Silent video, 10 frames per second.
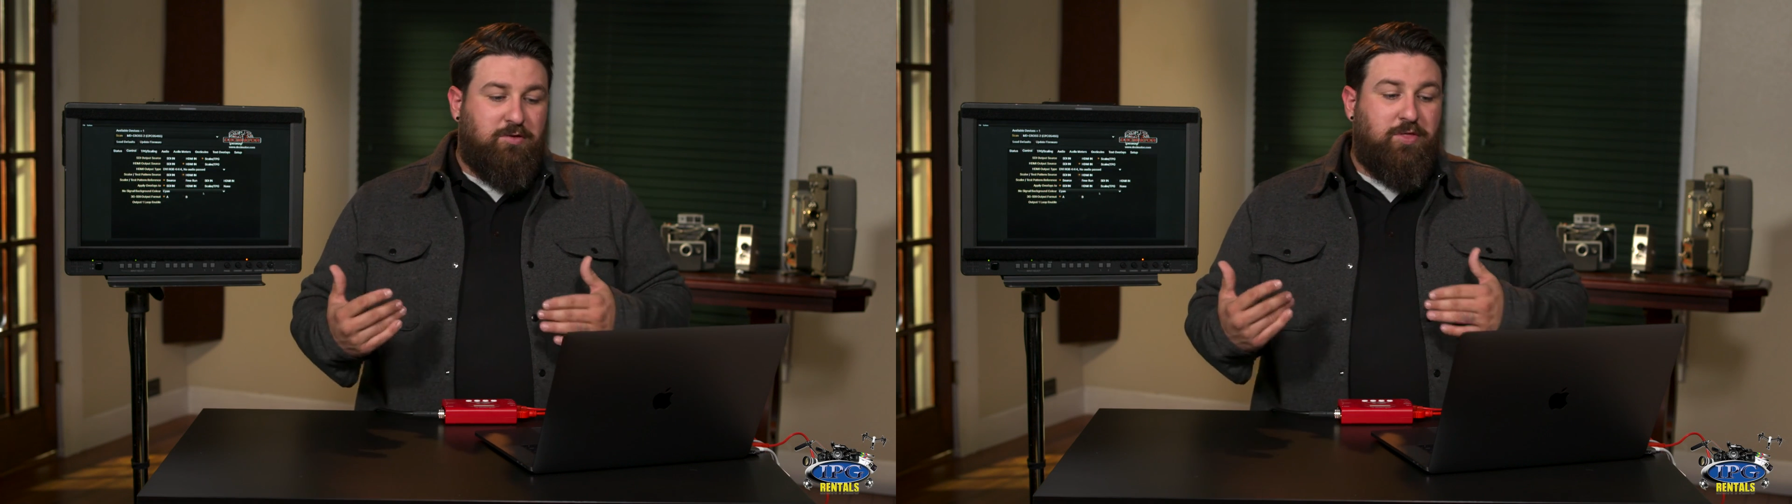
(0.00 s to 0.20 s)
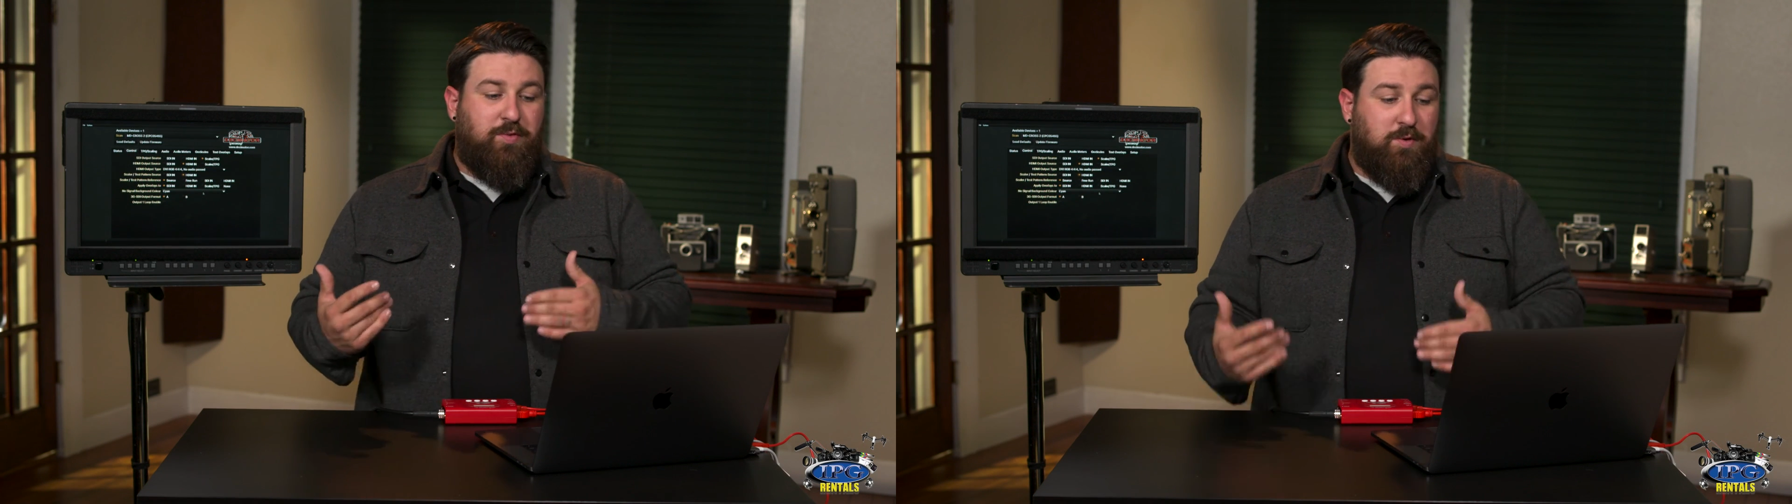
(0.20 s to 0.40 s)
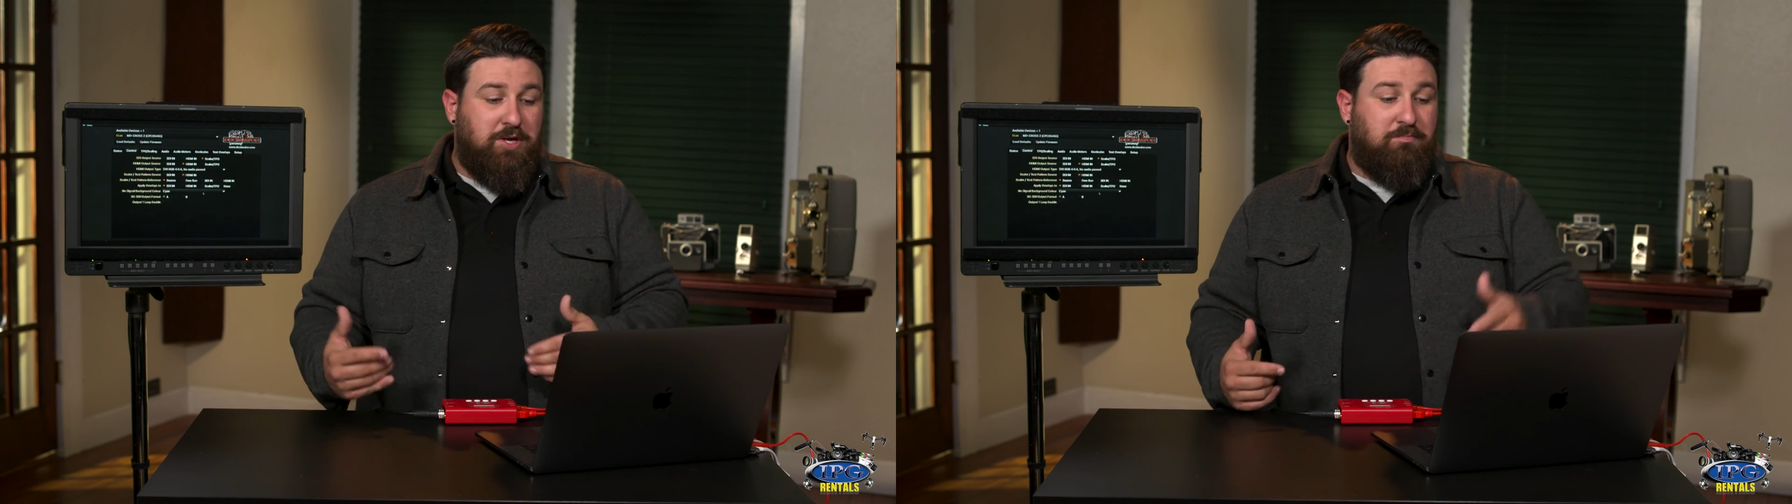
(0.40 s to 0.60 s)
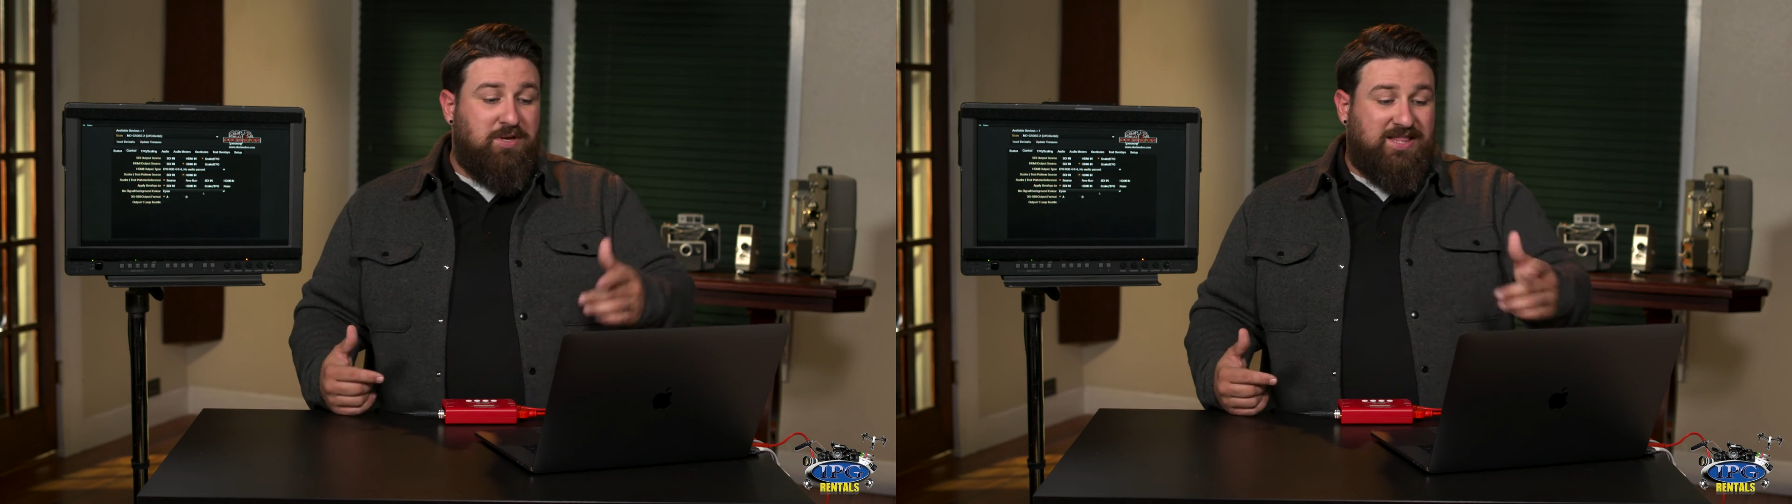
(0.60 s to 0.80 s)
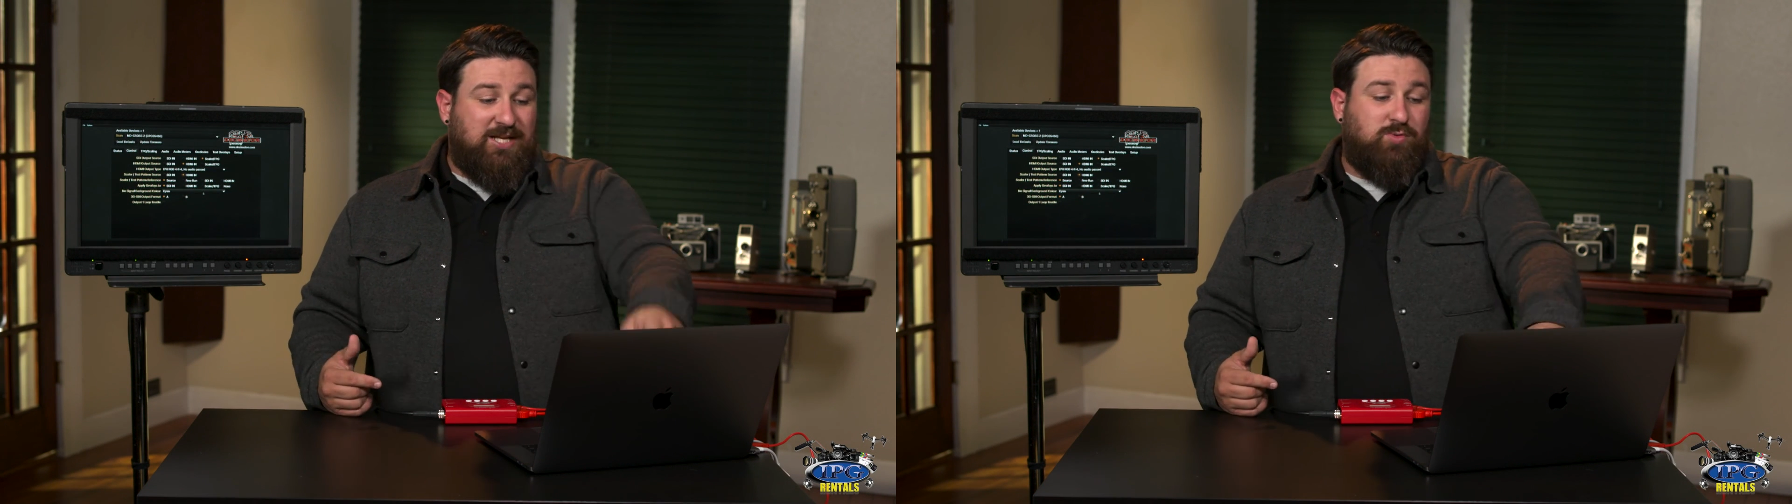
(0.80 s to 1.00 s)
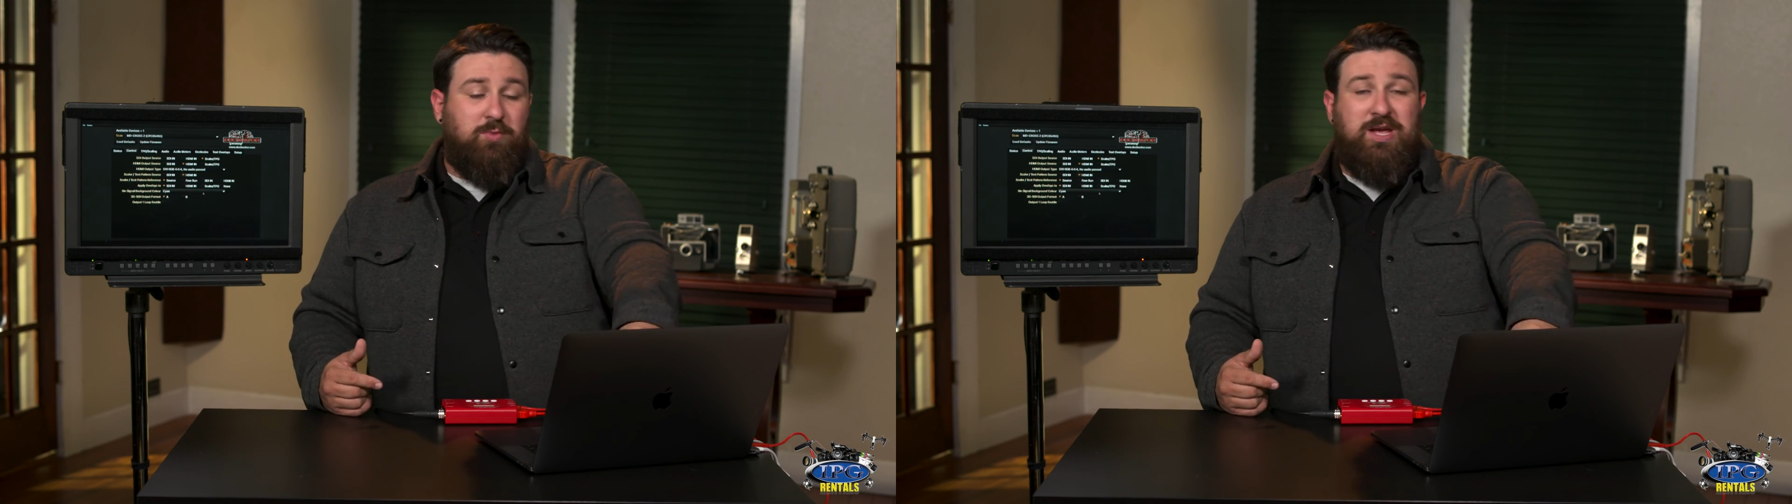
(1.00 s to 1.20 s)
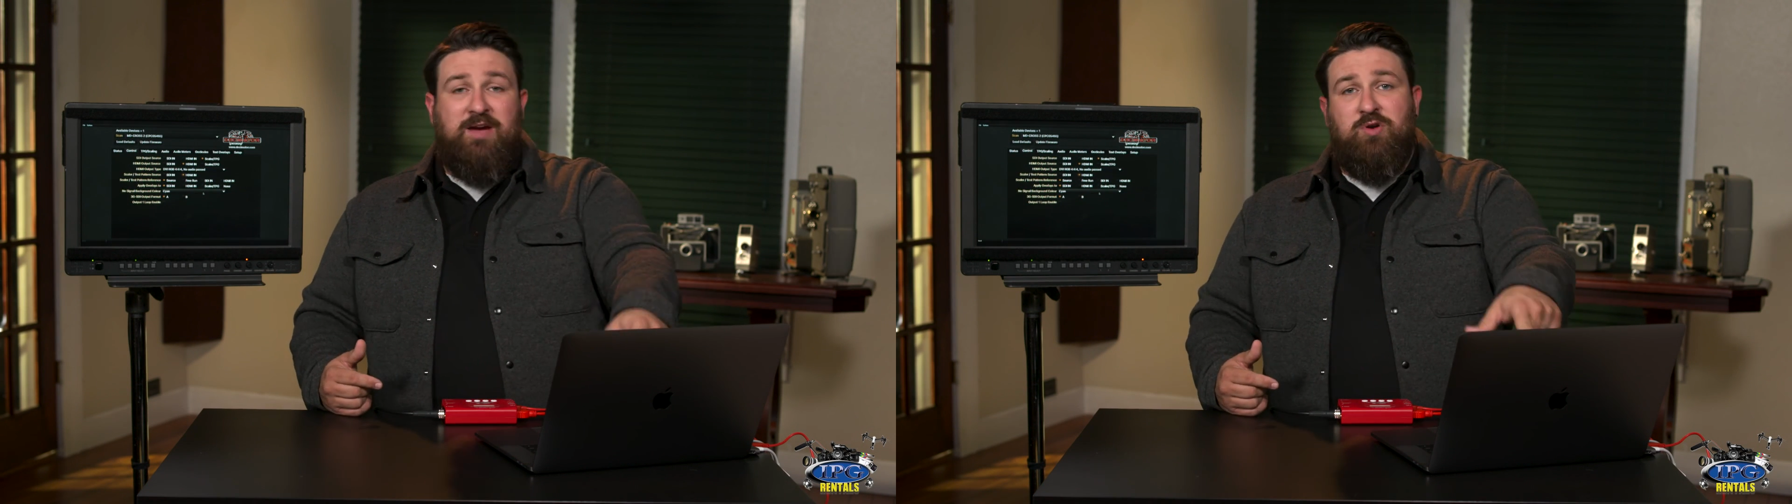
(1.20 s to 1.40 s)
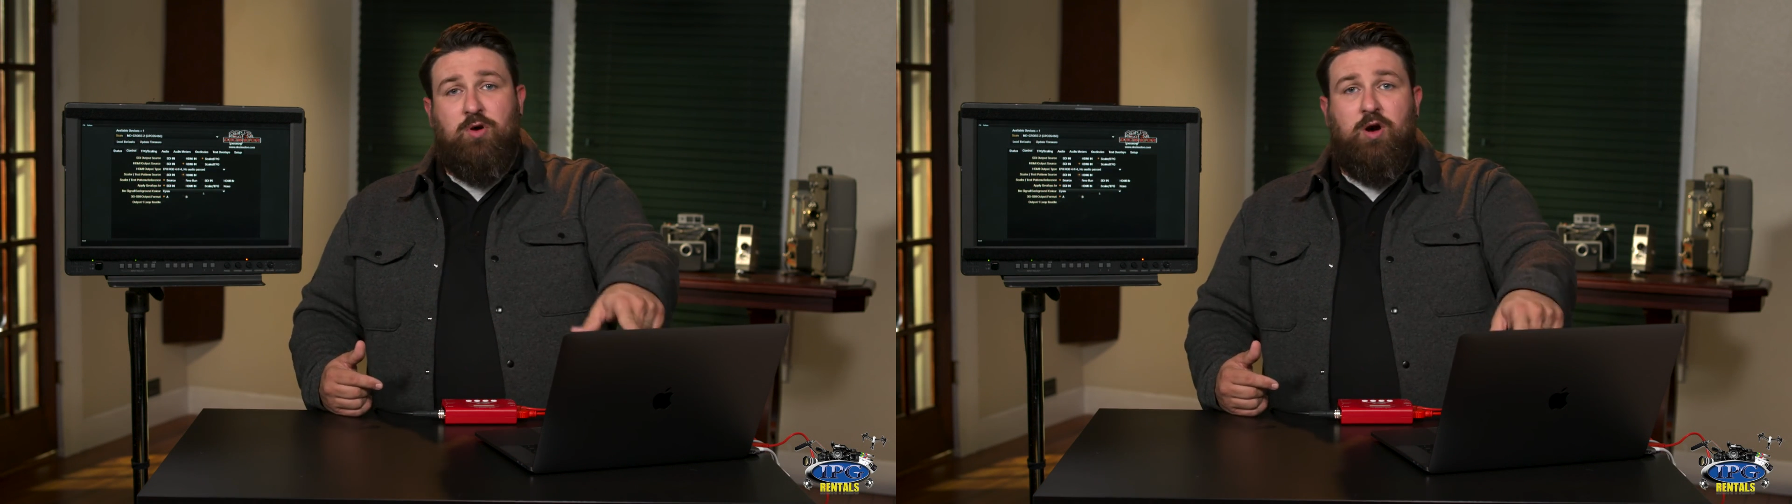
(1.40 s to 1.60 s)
through it, but that's why we have no